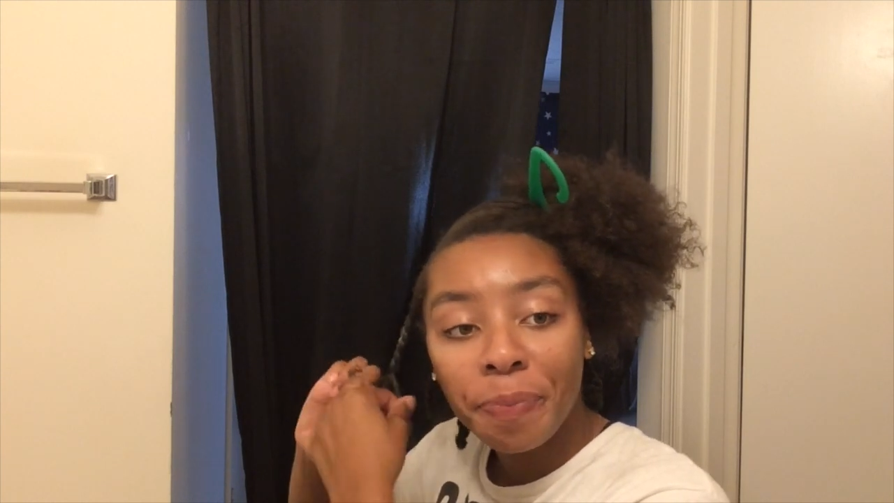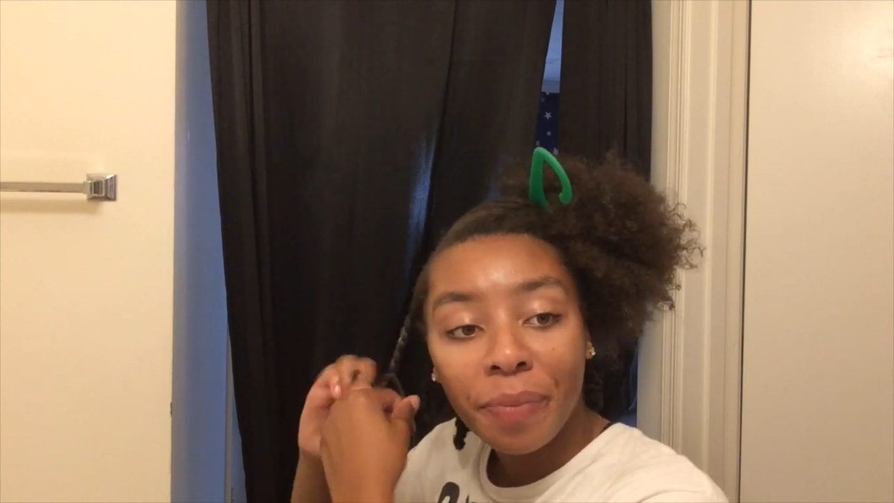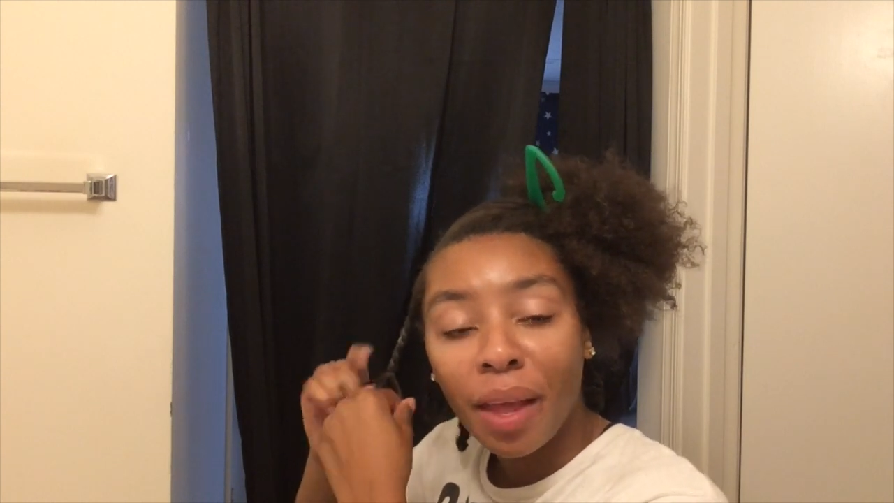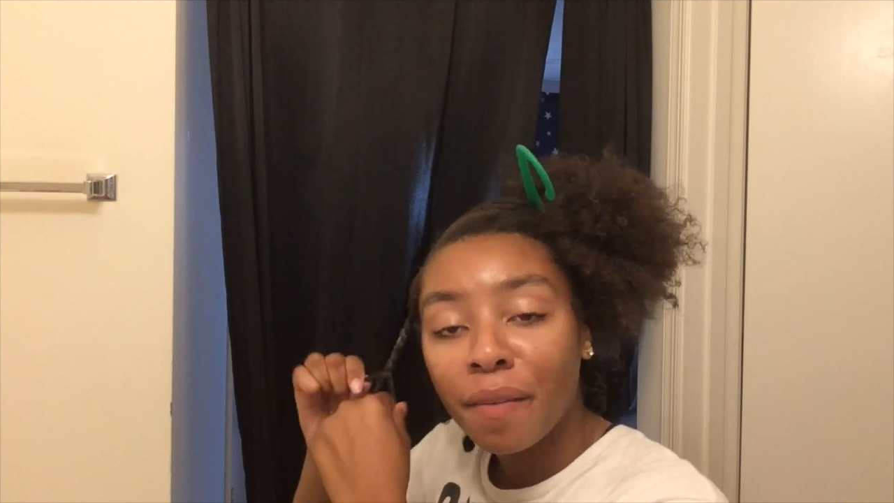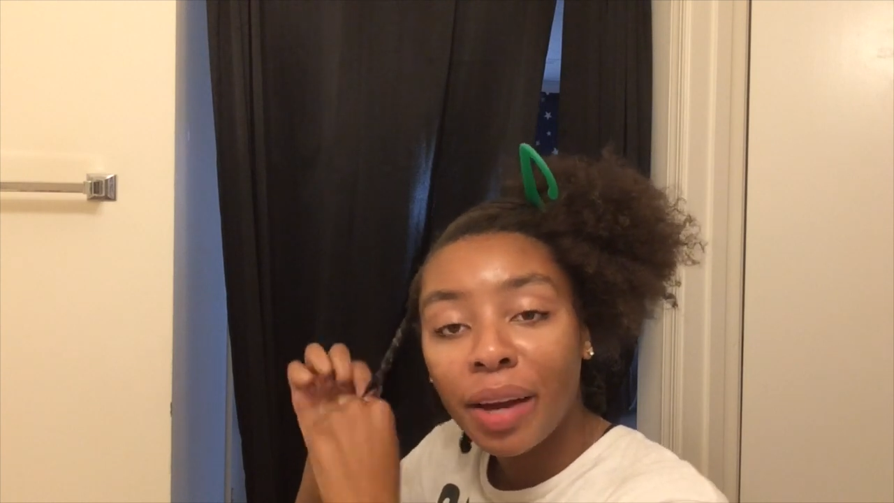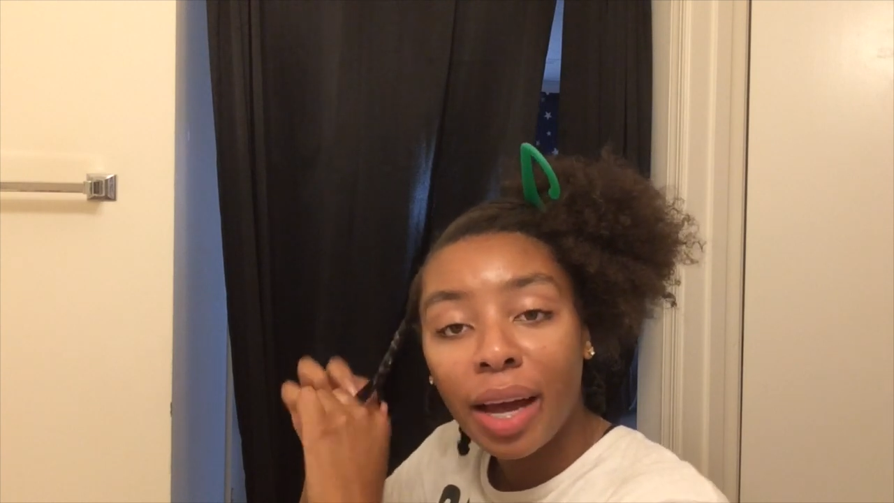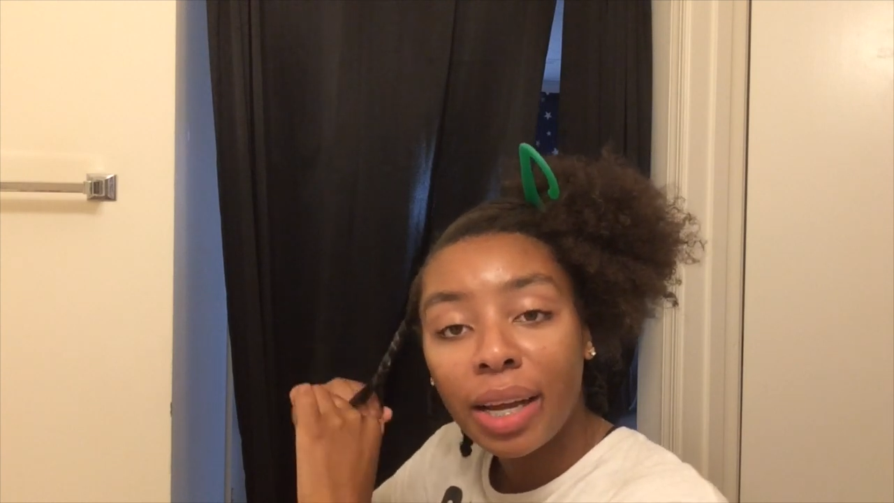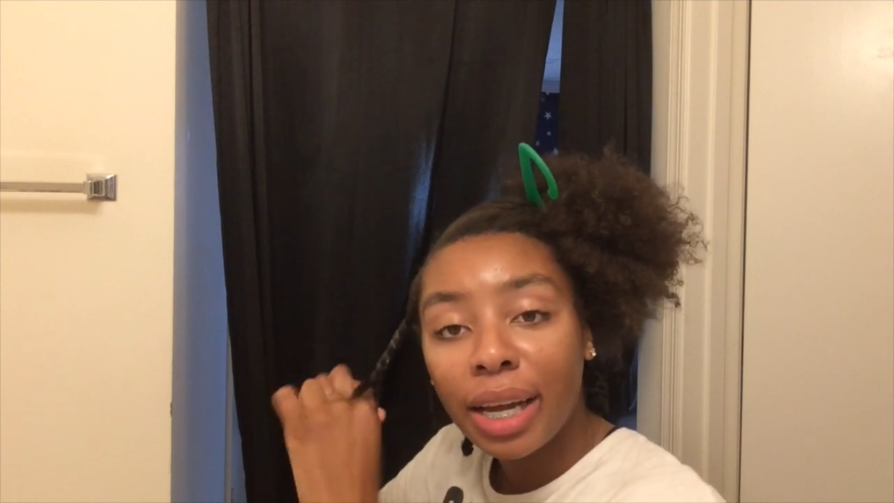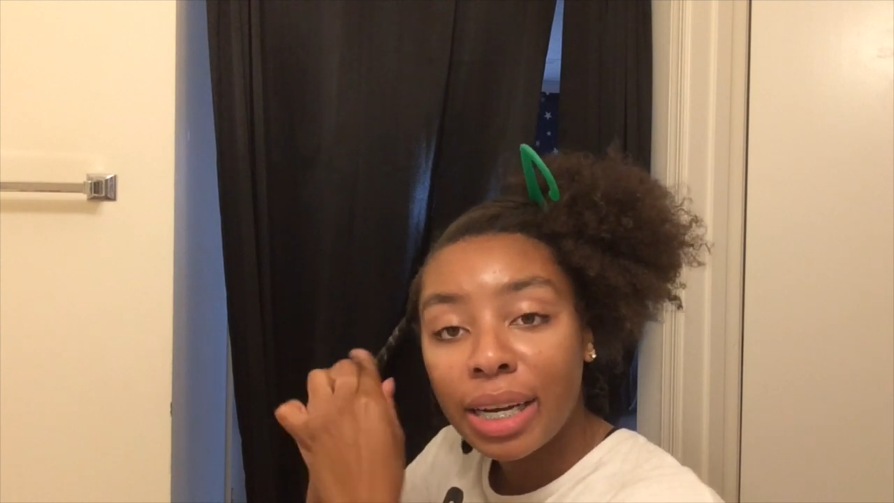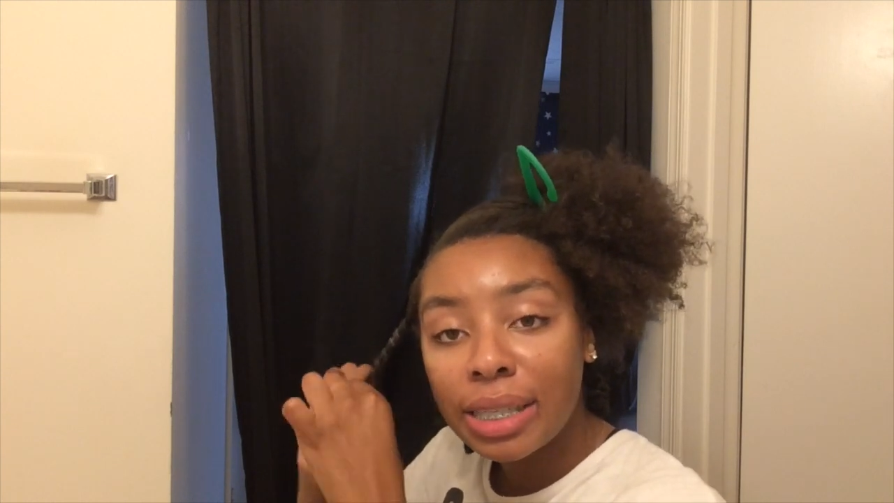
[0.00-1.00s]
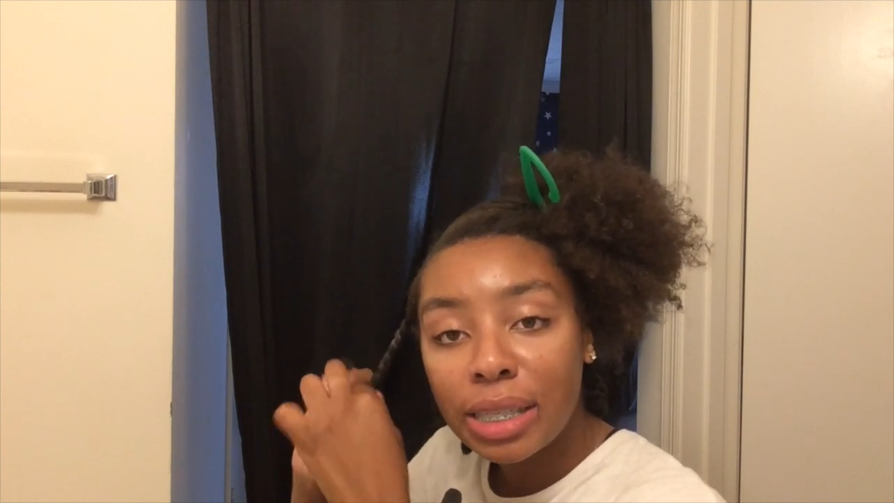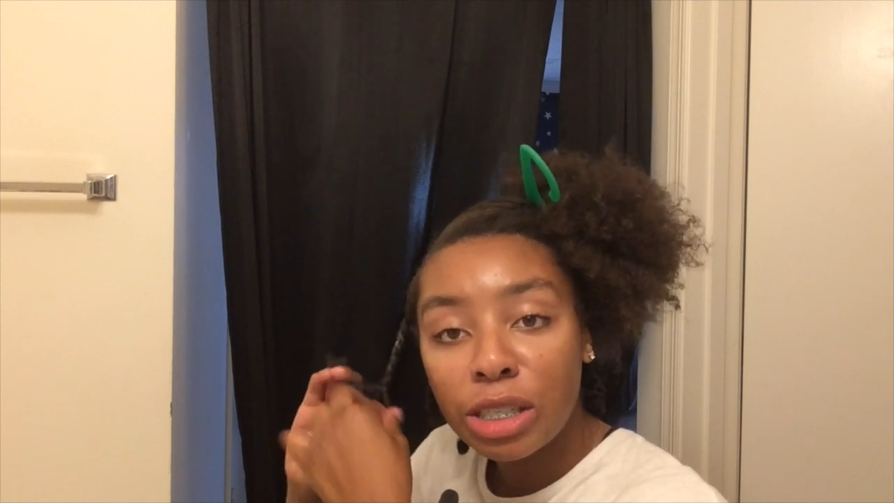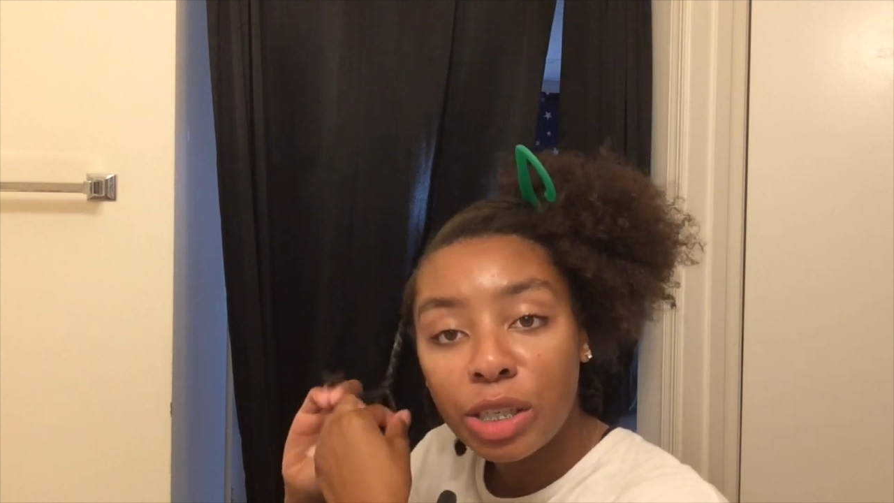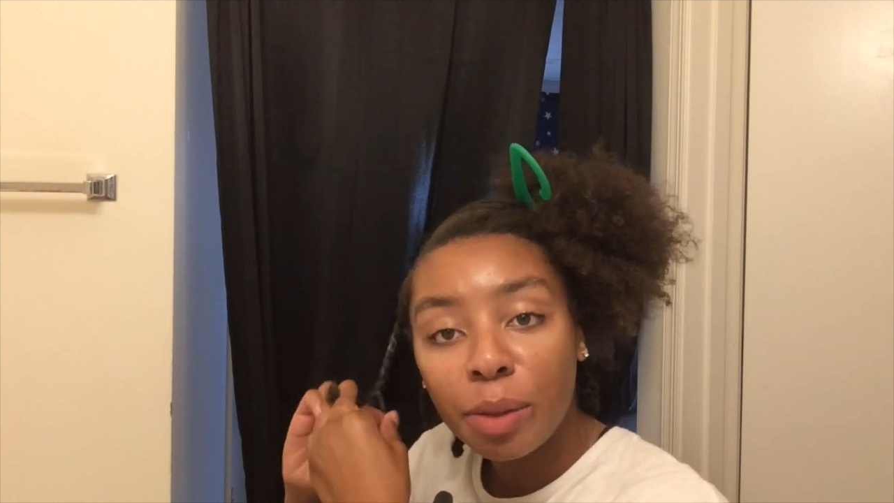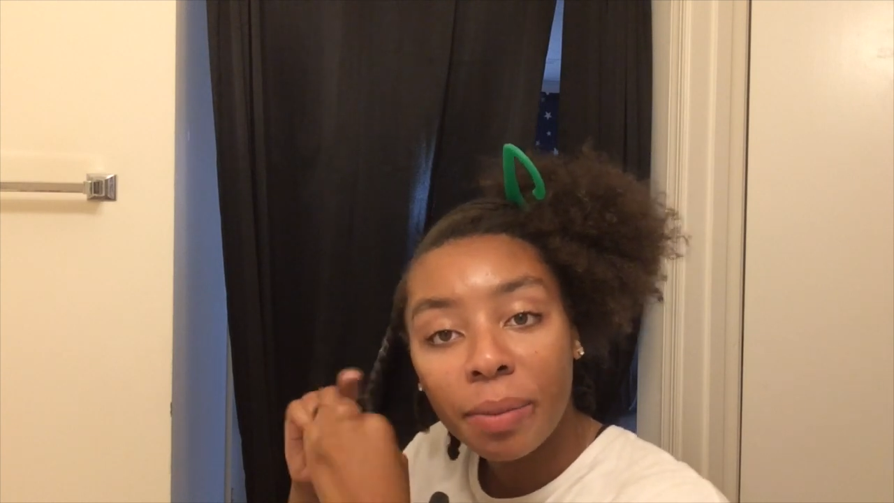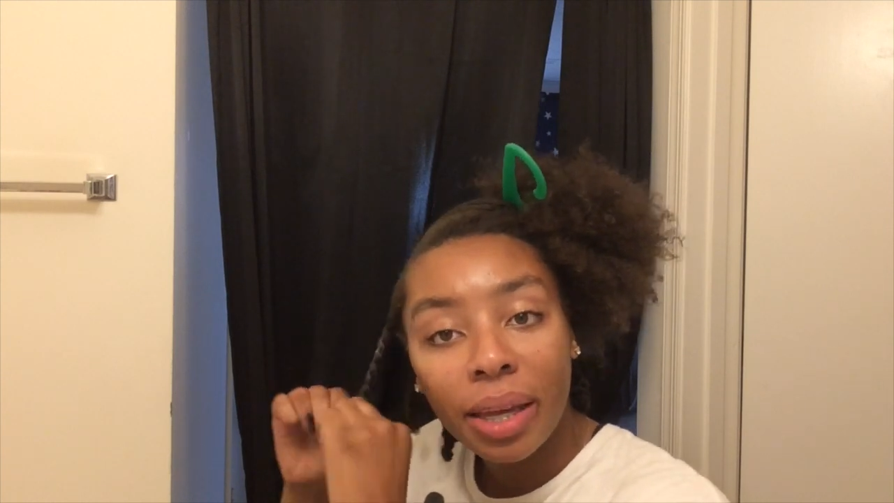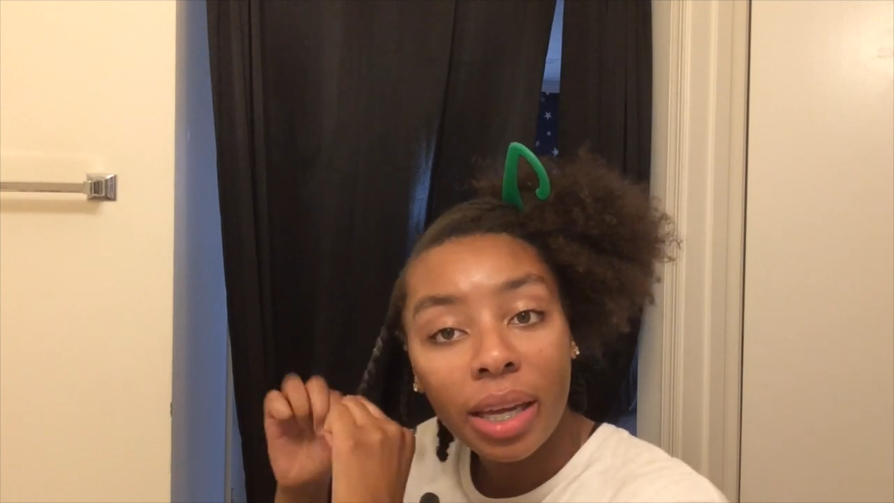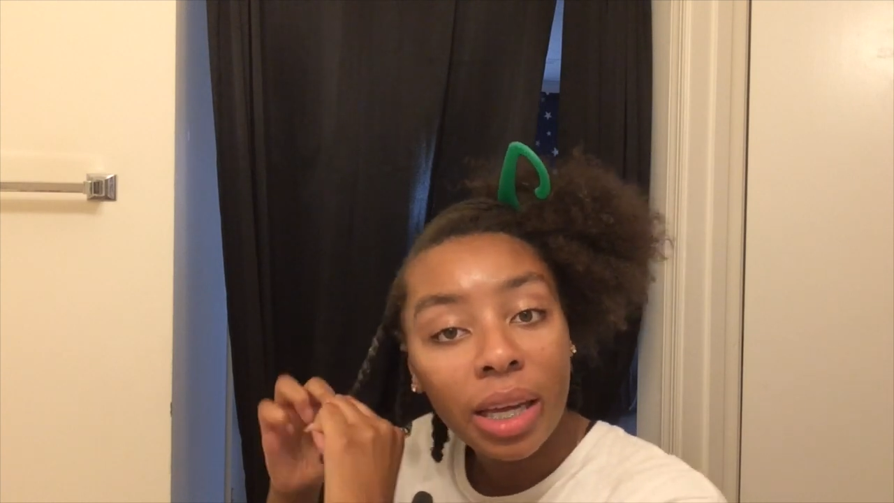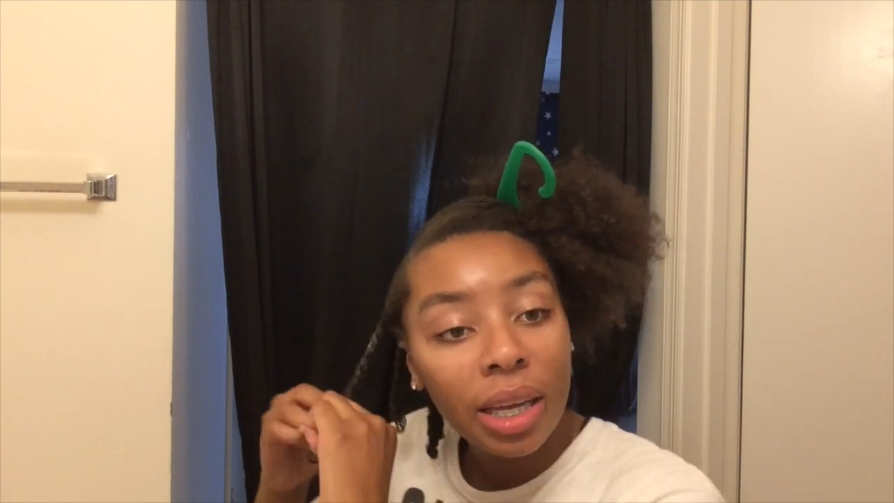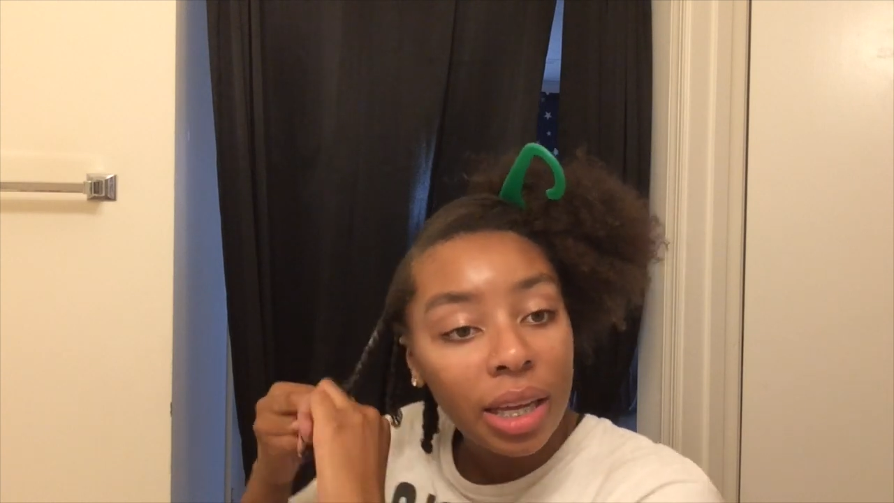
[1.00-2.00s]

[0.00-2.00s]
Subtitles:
Never had a keratin treatment.